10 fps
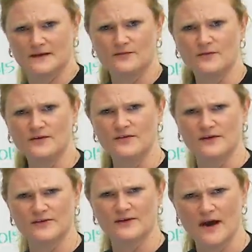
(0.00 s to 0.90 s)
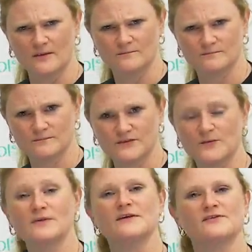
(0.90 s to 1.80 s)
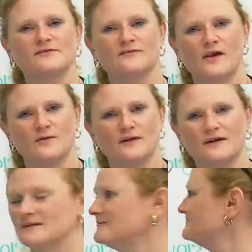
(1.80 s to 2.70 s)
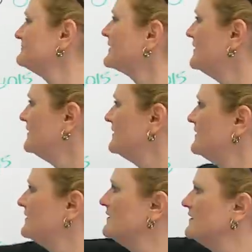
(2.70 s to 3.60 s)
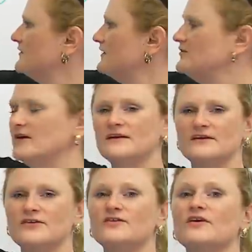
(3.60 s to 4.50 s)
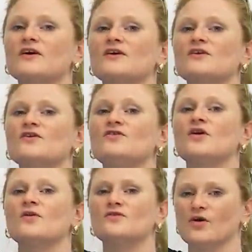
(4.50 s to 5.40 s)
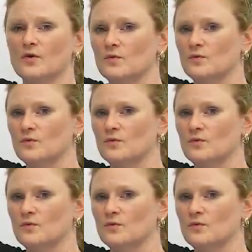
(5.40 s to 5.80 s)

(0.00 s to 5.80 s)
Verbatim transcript: if we do this now. So please follow along. The J is JoJo.